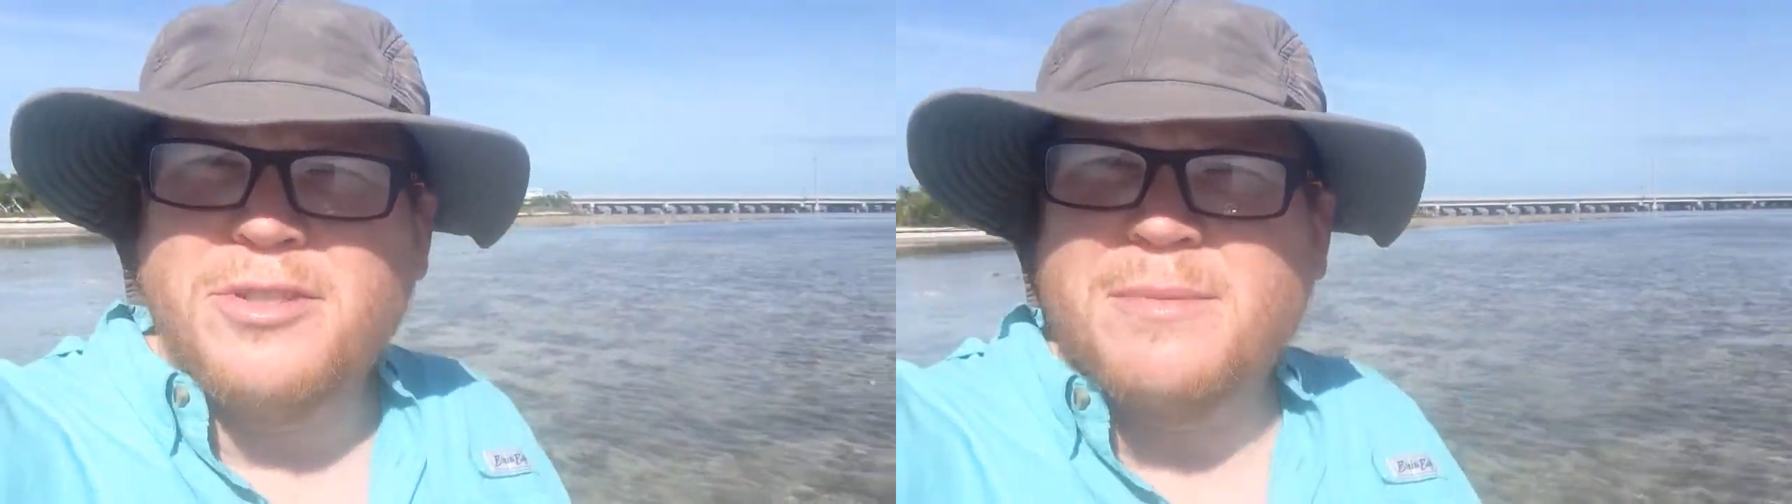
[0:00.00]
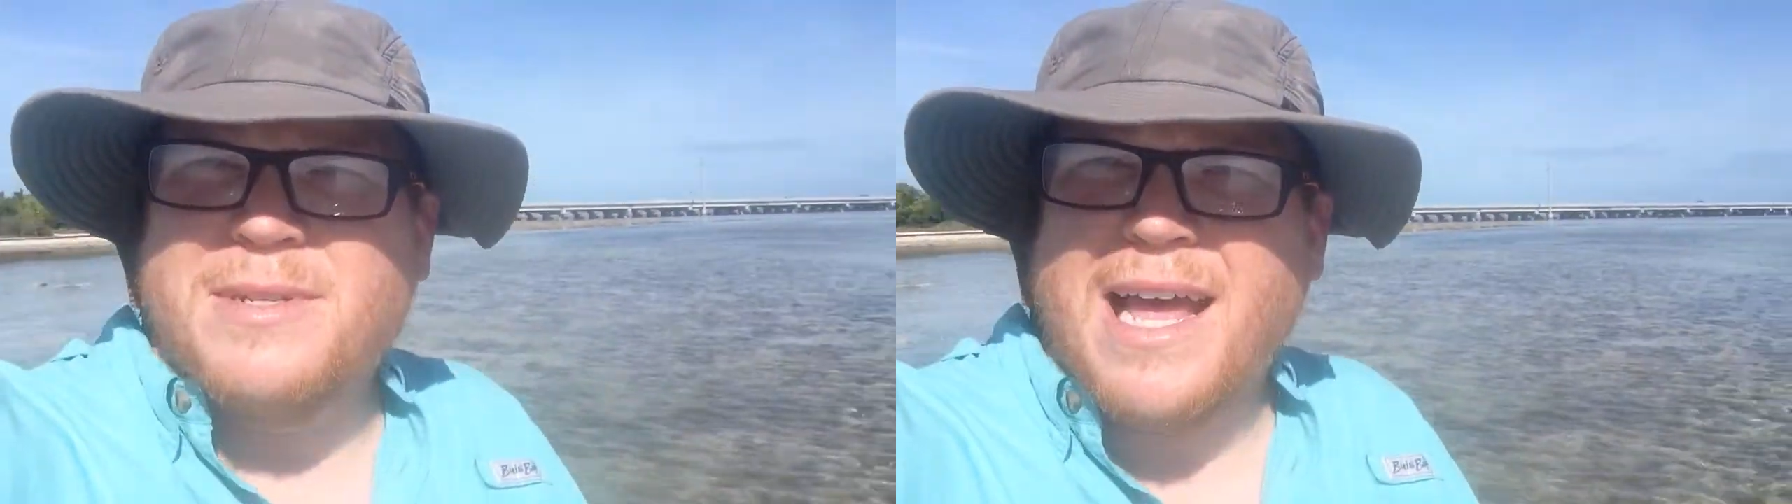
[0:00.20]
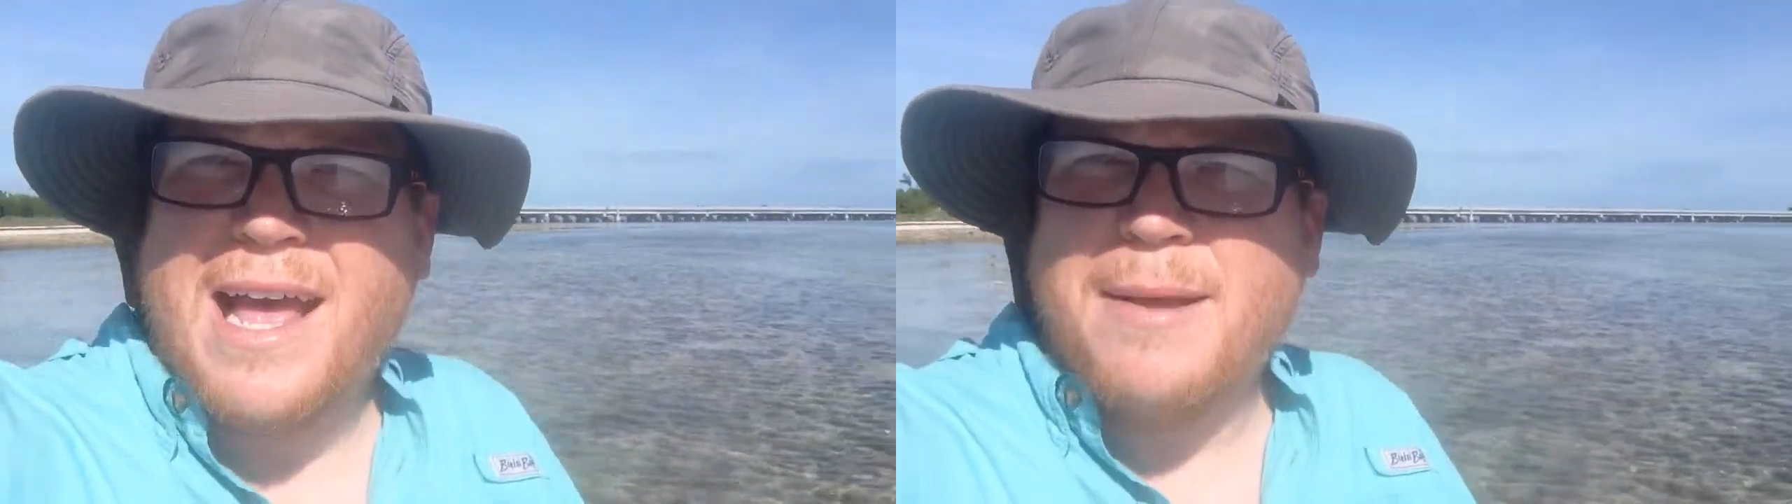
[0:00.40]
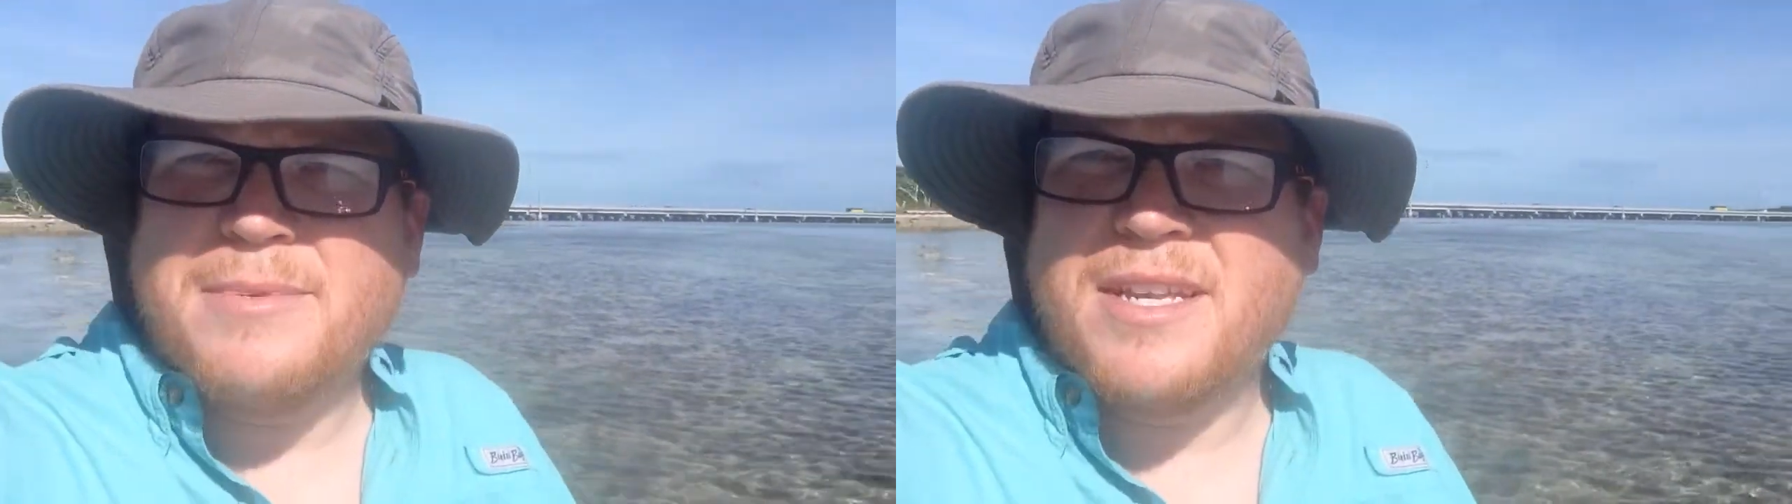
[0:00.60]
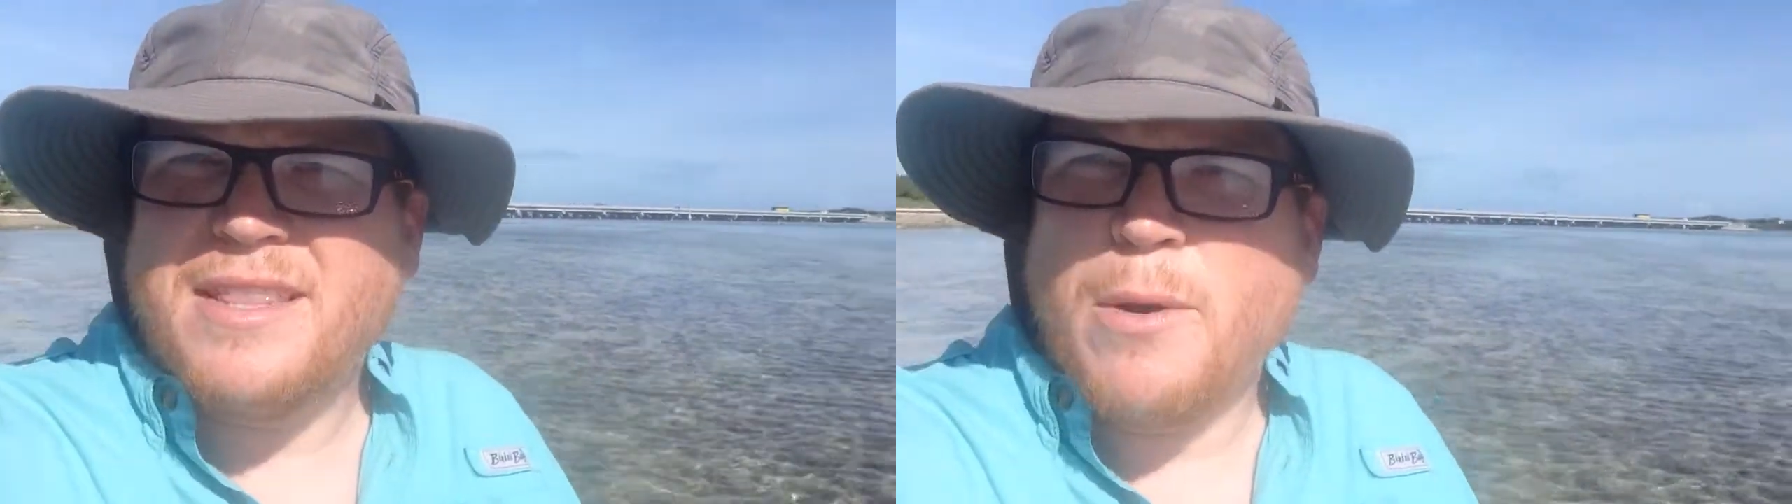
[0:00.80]
some
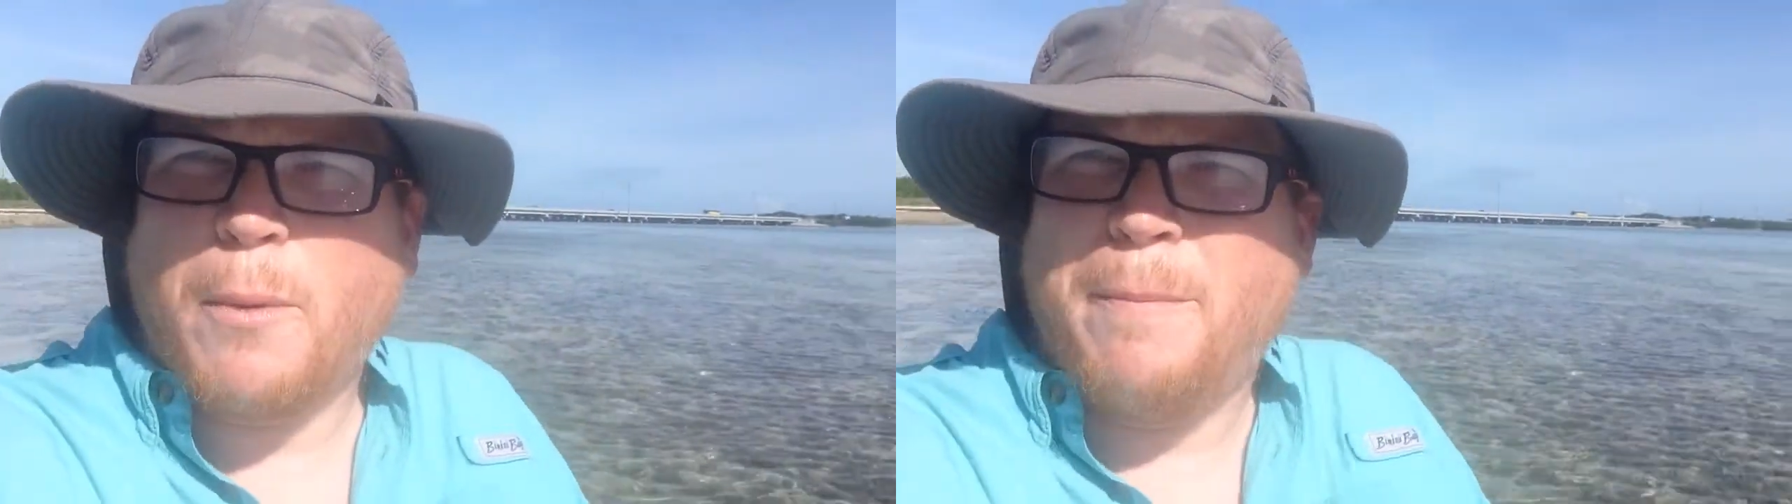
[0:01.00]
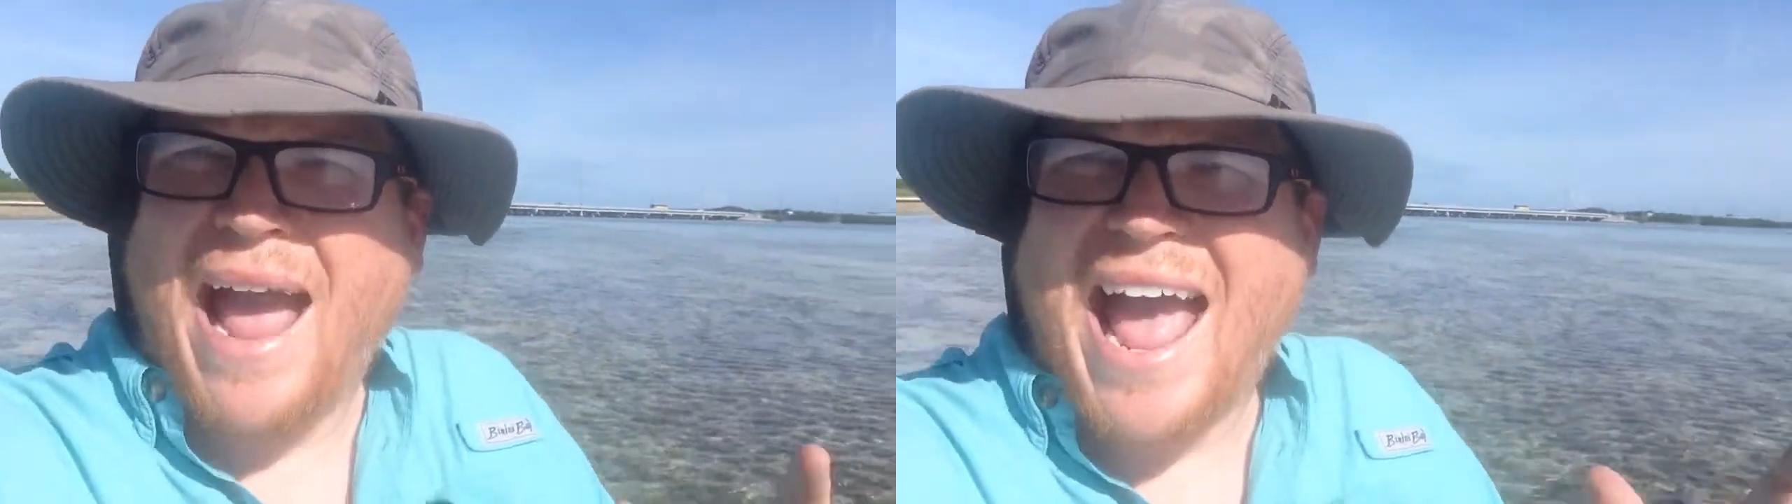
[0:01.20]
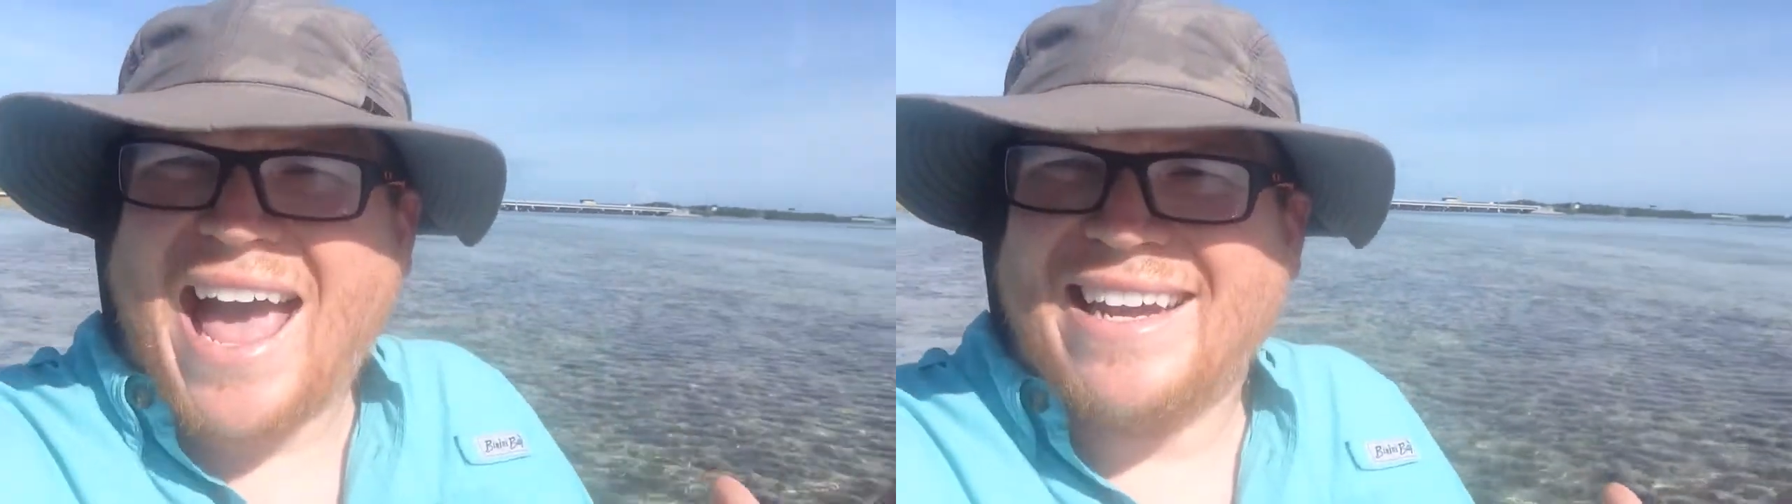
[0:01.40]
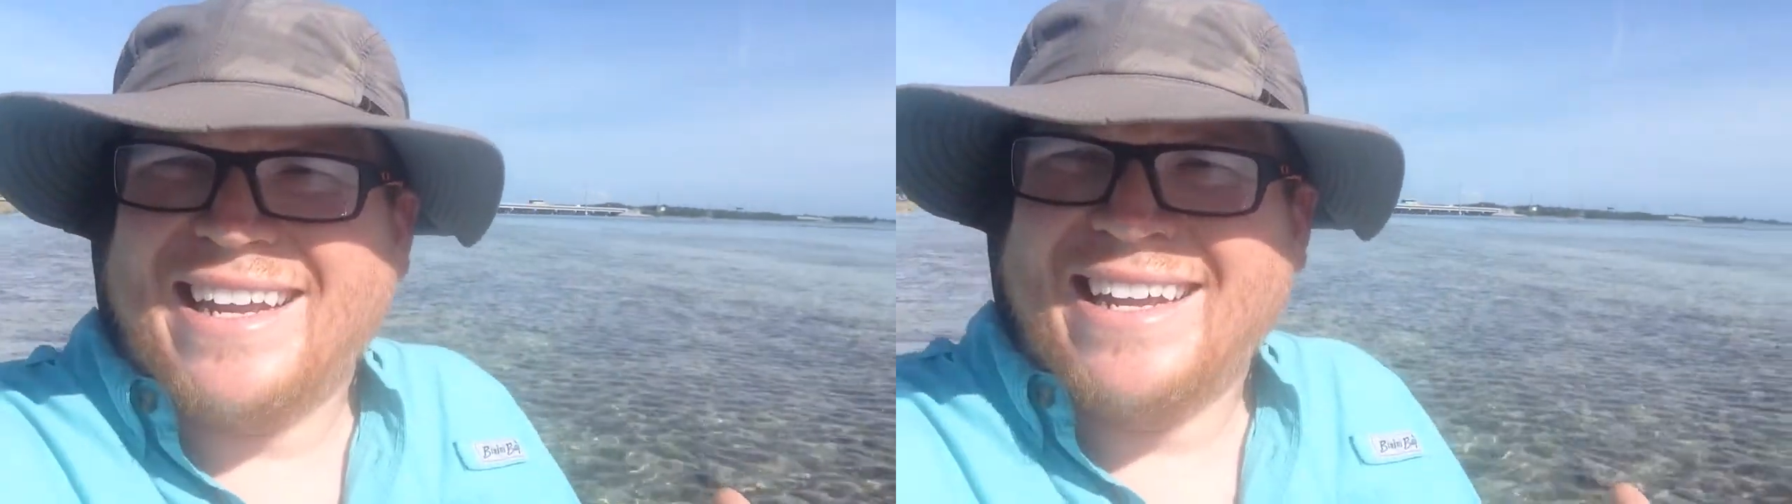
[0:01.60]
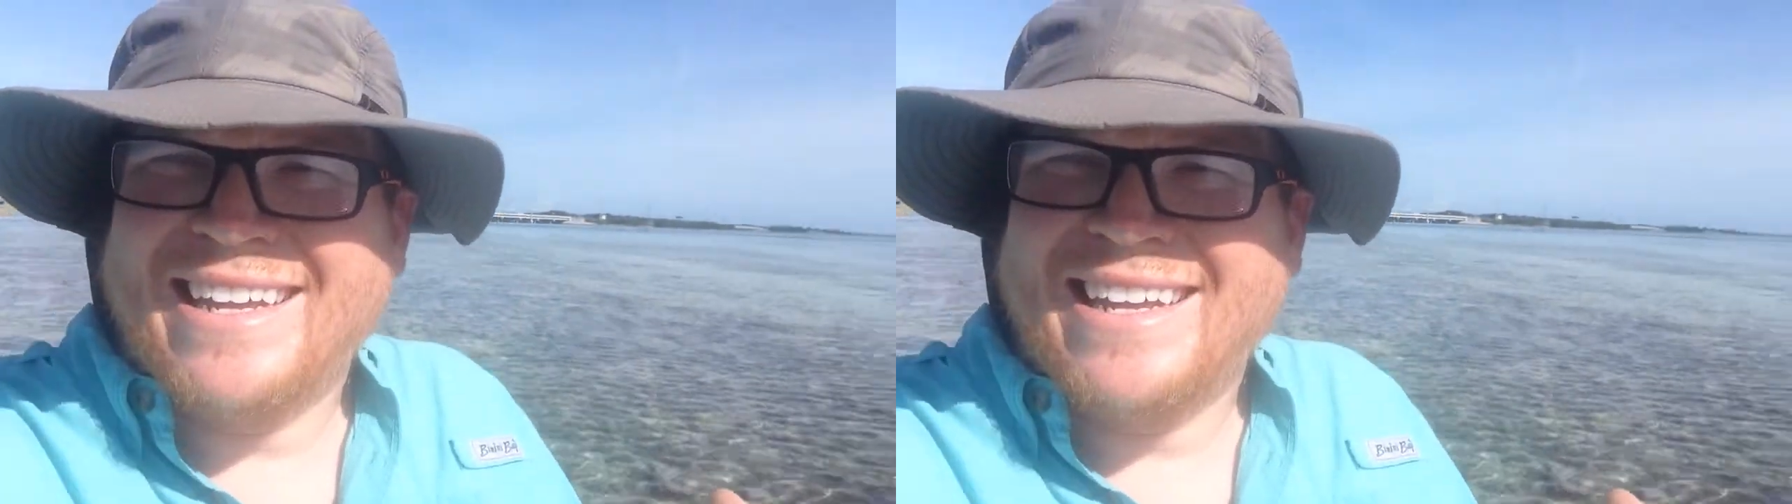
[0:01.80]
times that were bad.